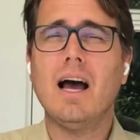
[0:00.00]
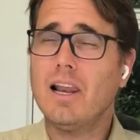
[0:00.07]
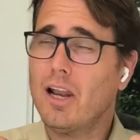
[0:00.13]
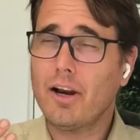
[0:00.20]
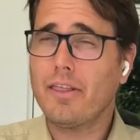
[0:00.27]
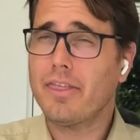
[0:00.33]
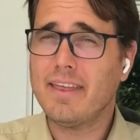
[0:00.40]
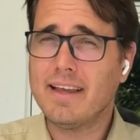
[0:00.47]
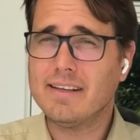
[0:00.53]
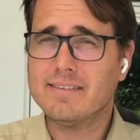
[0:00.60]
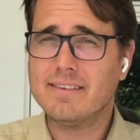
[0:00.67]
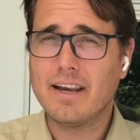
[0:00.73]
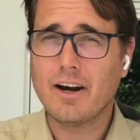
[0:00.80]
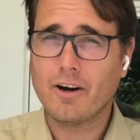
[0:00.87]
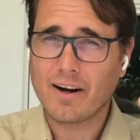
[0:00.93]
A lot of
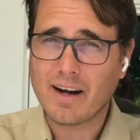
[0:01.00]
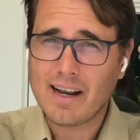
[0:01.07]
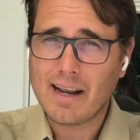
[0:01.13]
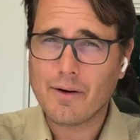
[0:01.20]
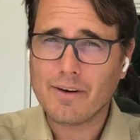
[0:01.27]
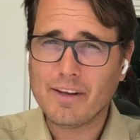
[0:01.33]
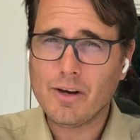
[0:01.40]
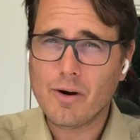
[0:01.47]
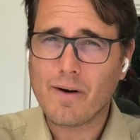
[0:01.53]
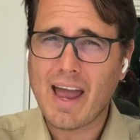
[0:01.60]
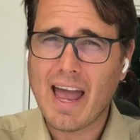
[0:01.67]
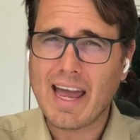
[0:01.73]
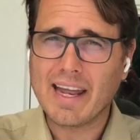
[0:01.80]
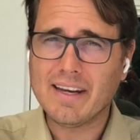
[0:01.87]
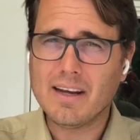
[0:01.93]
things that are clear in your
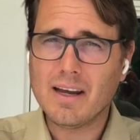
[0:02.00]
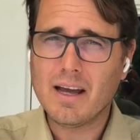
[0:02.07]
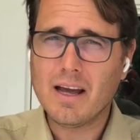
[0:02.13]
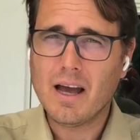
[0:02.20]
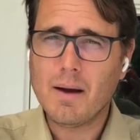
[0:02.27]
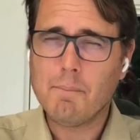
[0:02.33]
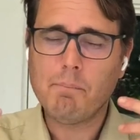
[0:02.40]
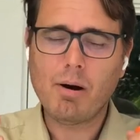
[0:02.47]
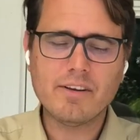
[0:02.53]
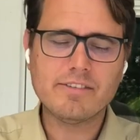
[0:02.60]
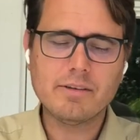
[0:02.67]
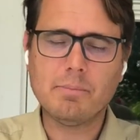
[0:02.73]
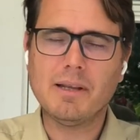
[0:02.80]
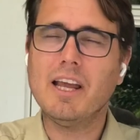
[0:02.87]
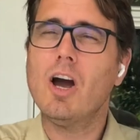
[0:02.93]
head
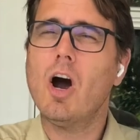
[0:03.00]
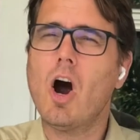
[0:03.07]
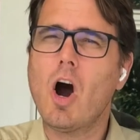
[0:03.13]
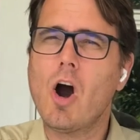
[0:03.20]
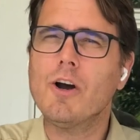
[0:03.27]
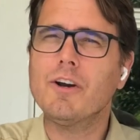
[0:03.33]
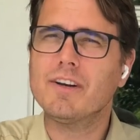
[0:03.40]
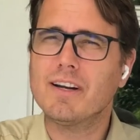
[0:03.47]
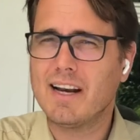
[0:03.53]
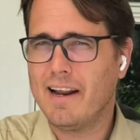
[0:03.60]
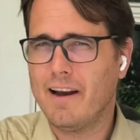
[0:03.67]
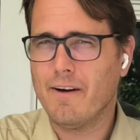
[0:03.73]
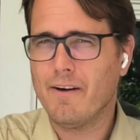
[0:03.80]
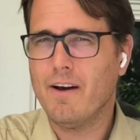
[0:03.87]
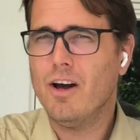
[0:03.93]
possibly aren't
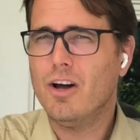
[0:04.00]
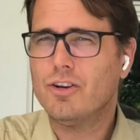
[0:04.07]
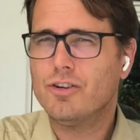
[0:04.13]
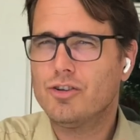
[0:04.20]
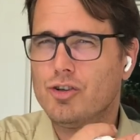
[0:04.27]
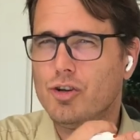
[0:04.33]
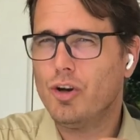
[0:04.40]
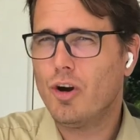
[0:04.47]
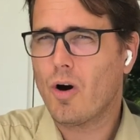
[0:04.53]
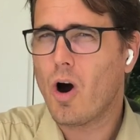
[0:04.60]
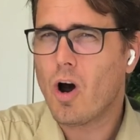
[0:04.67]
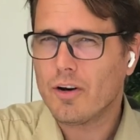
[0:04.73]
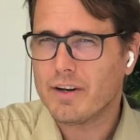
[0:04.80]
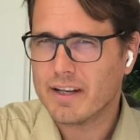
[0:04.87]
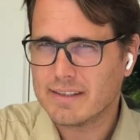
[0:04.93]
clear to your
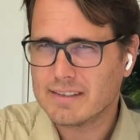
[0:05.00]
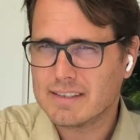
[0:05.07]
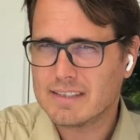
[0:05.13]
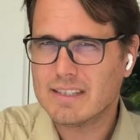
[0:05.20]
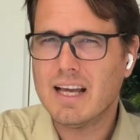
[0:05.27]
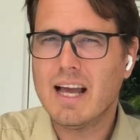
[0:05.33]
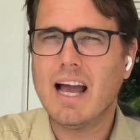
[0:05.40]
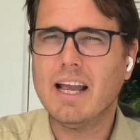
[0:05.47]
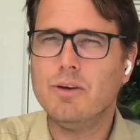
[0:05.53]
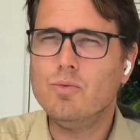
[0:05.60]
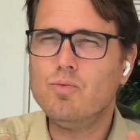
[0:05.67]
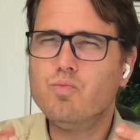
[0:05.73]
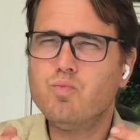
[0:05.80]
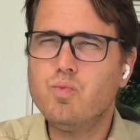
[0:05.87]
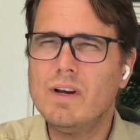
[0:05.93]
audience, and
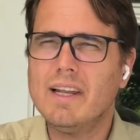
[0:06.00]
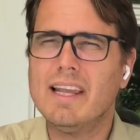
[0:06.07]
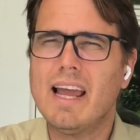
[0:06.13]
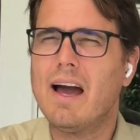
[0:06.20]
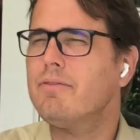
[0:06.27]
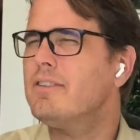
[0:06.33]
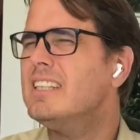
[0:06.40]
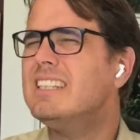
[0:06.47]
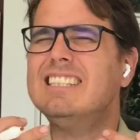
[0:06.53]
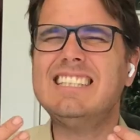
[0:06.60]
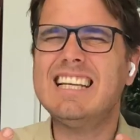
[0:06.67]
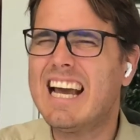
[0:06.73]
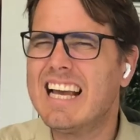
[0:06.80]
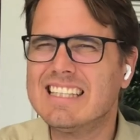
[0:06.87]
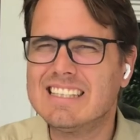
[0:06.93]
you really have to
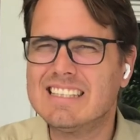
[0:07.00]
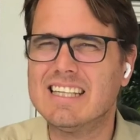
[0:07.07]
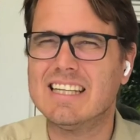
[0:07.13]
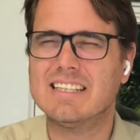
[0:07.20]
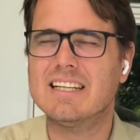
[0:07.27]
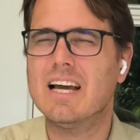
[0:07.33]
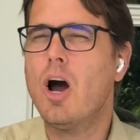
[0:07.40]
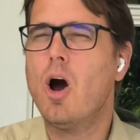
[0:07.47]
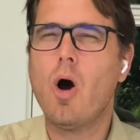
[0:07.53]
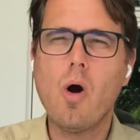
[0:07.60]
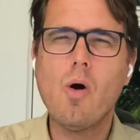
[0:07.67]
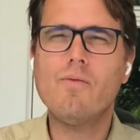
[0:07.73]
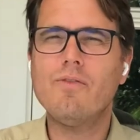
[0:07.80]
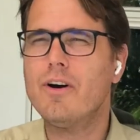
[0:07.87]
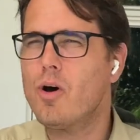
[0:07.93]
test it
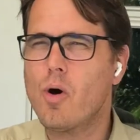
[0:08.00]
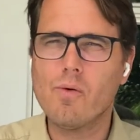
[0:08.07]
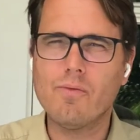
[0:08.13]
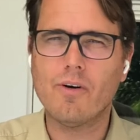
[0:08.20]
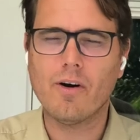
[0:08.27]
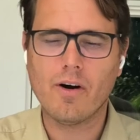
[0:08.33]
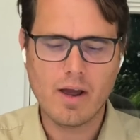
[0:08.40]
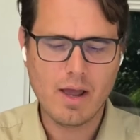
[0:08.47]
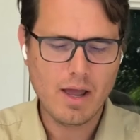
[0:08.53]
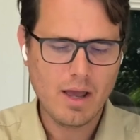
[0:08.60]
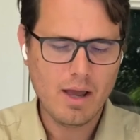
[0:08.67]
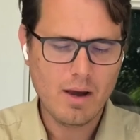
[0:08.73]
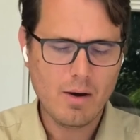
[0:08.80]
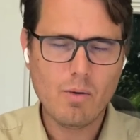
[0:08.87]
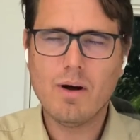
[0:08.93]
over and over
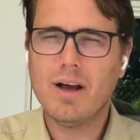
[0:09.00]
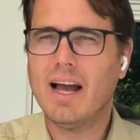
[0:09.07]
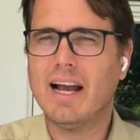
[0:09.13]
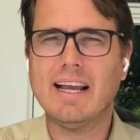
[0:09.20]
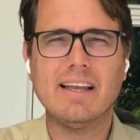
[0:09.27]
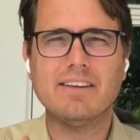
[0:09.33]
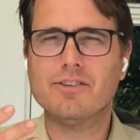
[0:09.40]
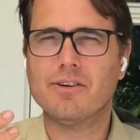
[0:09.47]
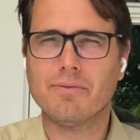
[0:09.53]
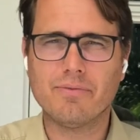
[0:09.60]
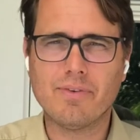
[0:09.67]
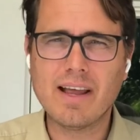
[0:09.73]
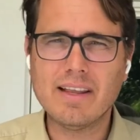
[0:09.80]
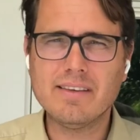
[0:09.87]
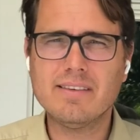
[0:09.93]
against your
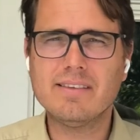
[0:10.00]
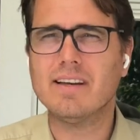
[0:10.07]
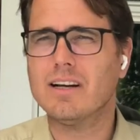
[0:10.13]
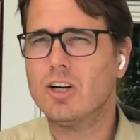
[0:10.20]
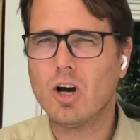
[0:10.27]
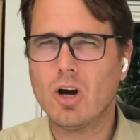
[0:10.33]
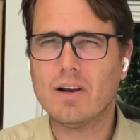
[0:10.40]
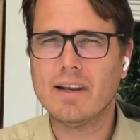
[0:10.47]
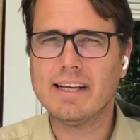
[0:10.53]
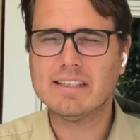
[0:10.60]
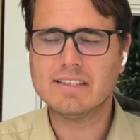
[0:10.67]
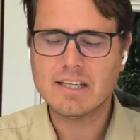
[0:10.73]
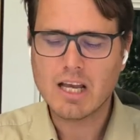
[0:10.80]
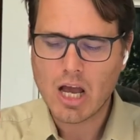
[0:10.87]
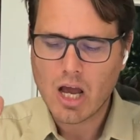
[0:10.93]
friends and
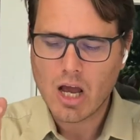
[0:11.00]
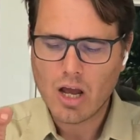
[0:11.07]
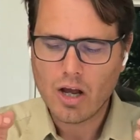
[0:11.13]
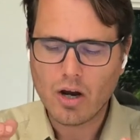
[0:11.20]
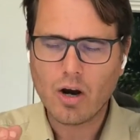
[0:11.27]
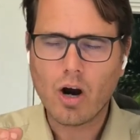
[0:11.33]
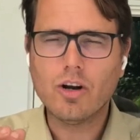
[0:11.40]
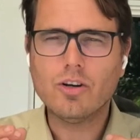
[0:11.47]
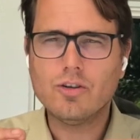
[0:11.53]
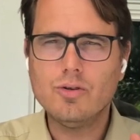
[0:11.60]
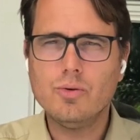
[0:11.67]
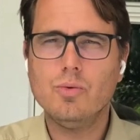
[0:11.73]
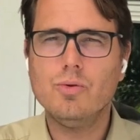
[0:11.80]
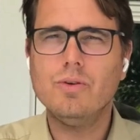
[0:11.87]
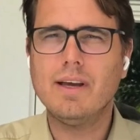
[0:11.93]
colleagues.
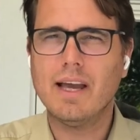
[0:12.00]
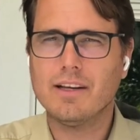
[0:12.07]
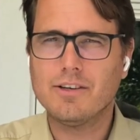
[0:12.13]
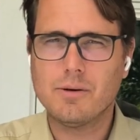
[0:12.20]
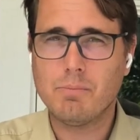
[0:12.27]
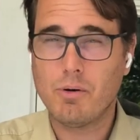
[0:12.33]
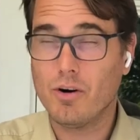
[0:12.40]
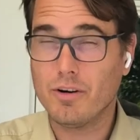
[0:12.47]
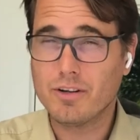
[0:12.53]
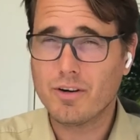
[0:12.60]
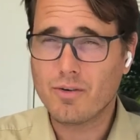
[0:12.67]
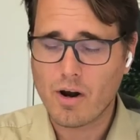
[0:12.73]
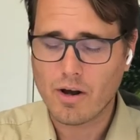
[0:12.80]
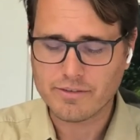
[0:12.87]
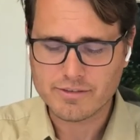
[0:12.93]
Do you get your point
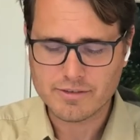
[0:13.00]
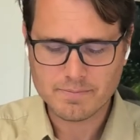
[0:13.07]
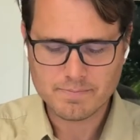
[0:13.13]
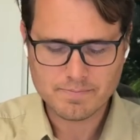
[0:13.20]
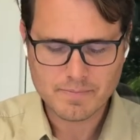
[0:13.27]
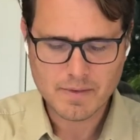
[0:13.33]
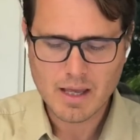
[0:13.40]
across?